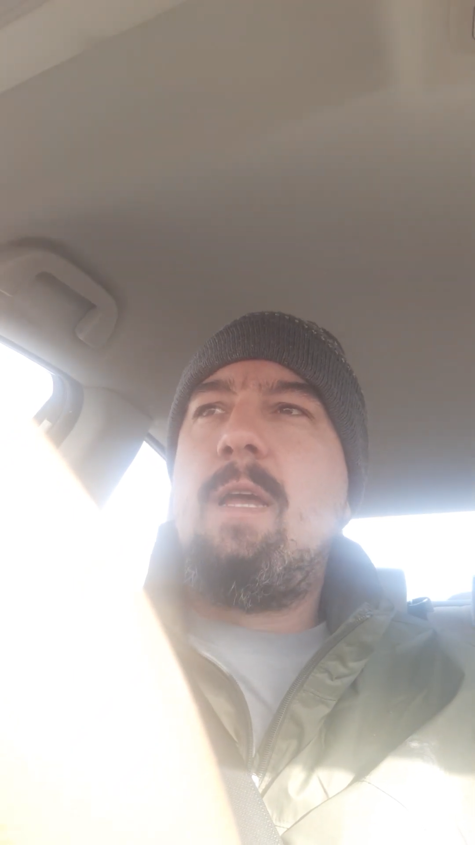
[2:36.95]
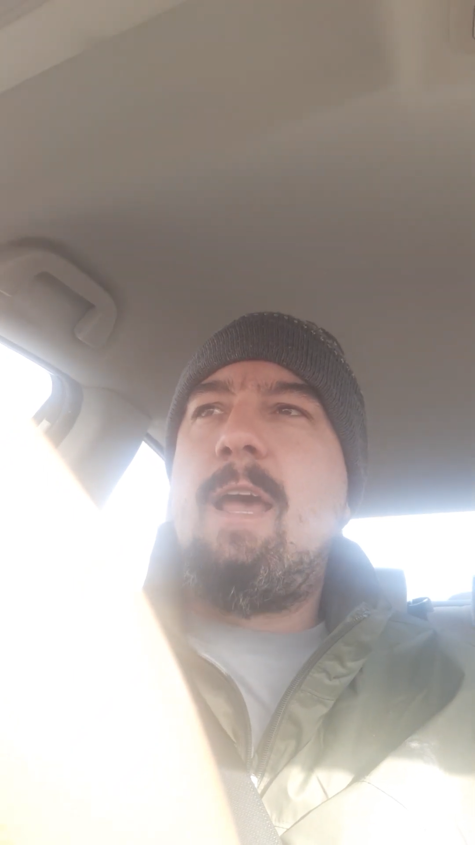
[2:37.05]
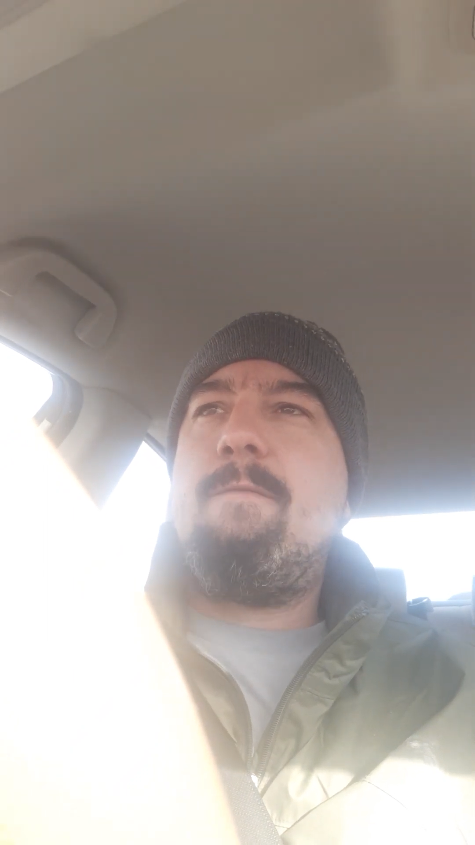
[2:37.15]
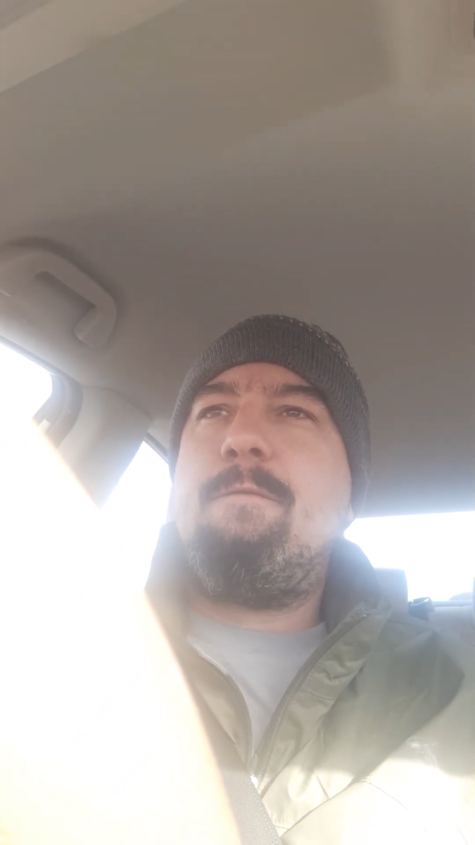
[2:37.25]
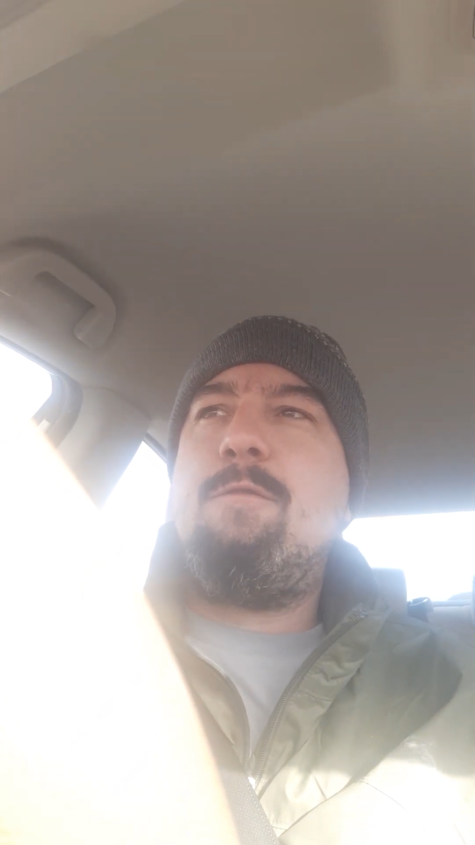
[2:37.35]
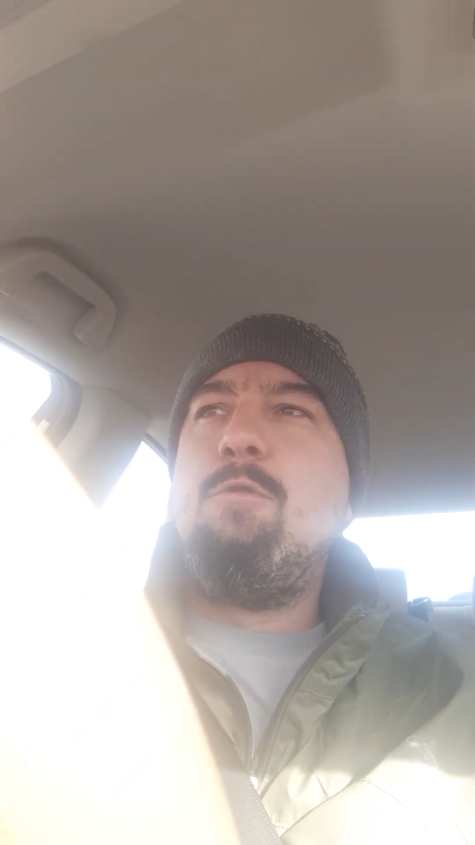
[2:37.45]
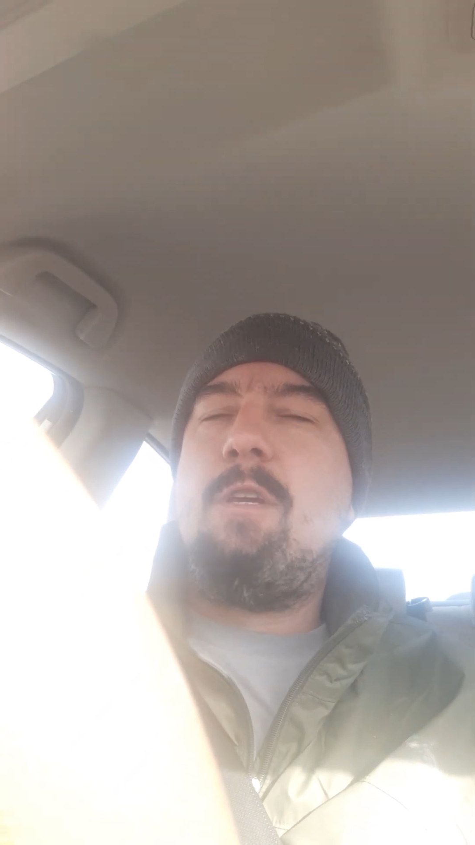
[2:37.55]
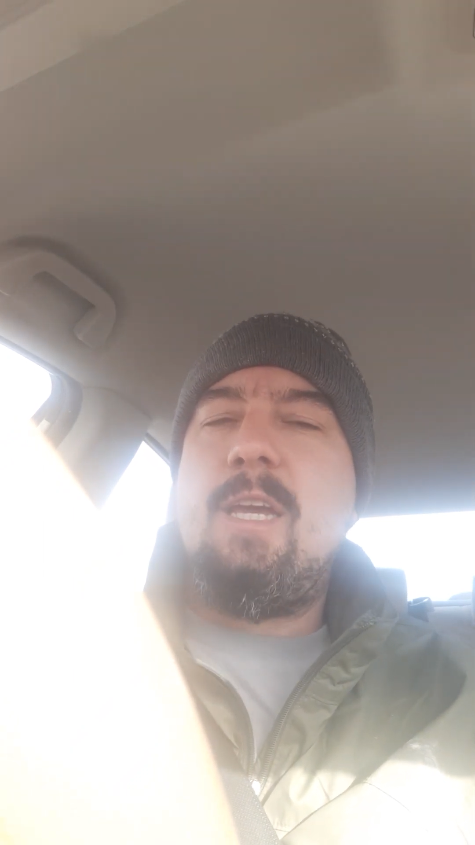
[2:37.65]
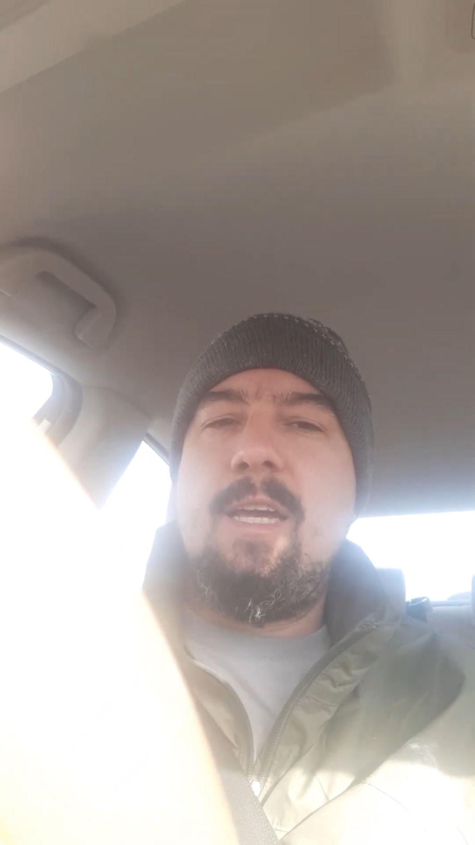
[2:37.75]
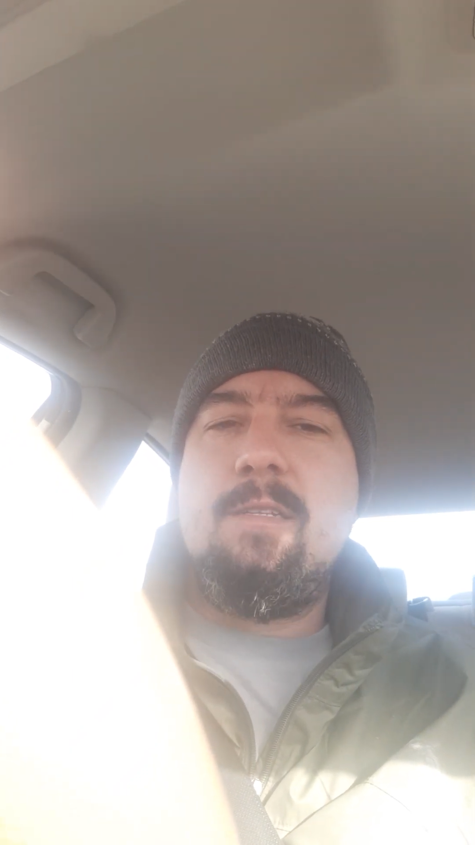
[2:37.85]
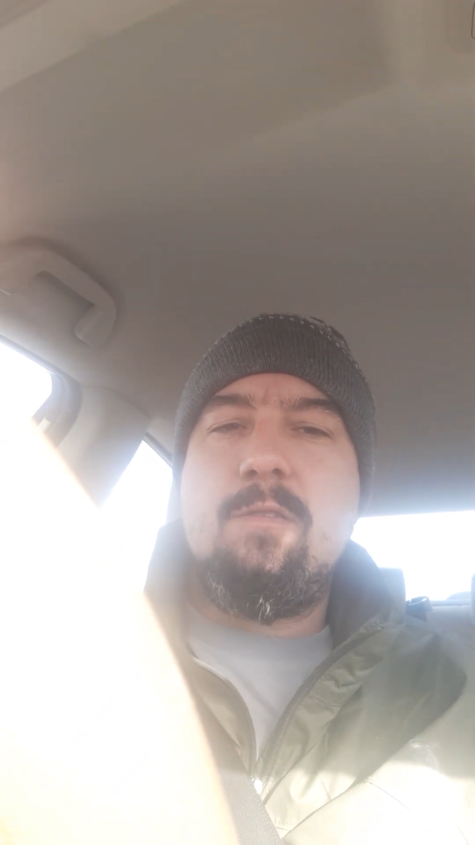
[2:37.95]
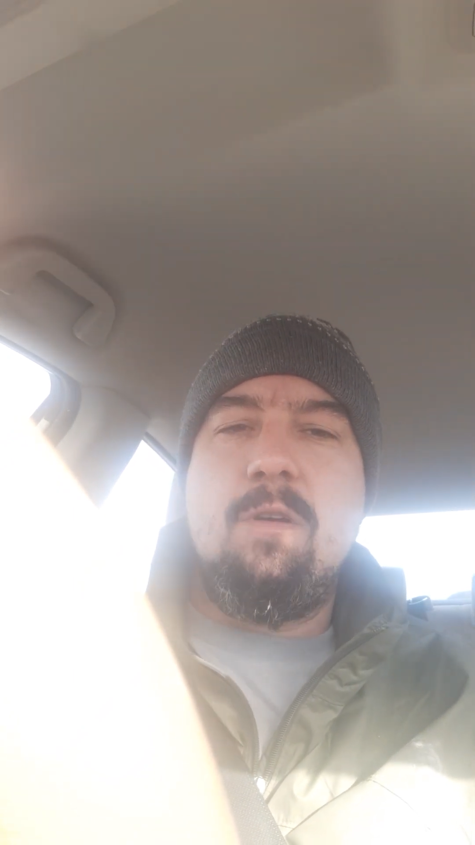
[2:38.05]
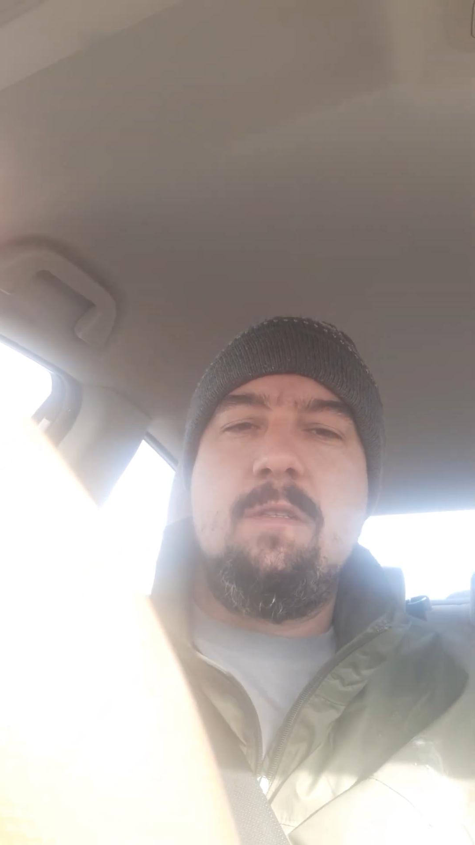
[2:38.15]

Have a few cans on